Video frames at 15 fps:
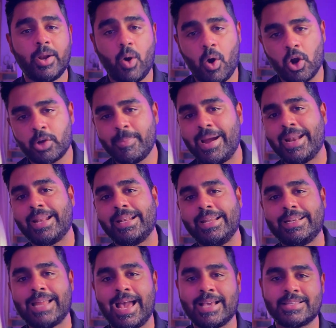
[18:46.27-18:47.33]
automatically
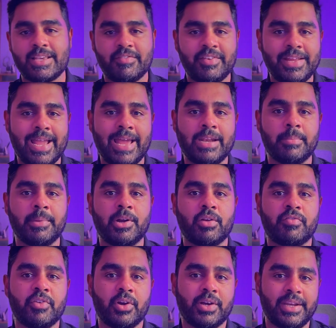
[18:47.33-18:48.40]
tags every element
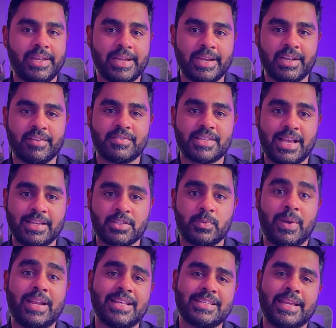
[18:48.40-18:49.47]
of your creatives as
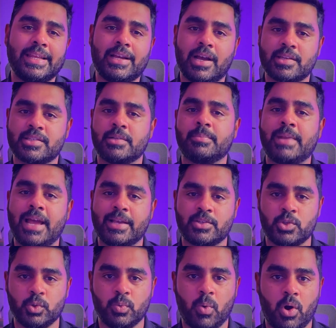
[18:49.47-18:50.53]
well as any custom tags
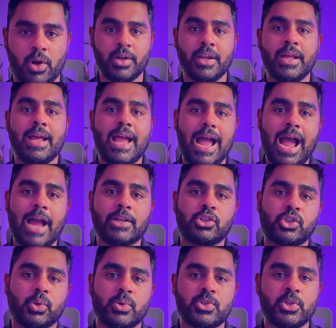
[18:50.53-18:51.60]
you want and
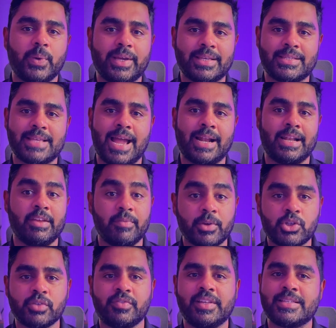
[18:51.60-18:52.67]
shows you exactly
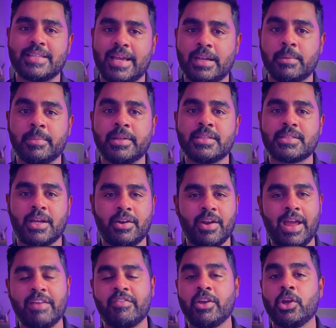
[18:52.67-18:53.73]
which of these elements are
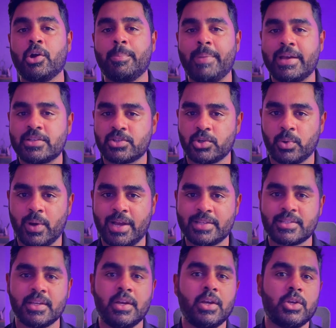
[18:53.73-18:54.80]
driving your best
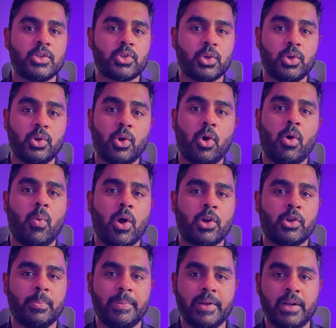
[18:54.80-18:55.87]
ROAS so you know what
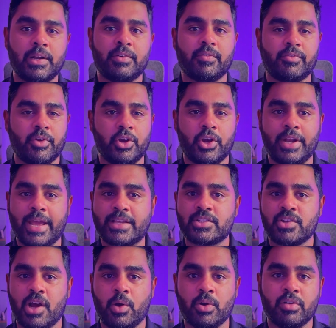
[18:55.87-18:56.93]
to build for your next
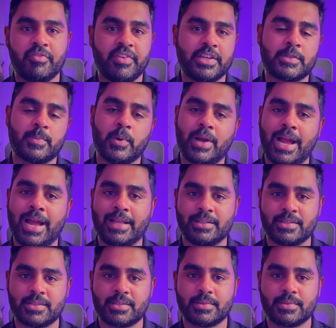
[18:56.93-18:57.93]
round of Facebook ads.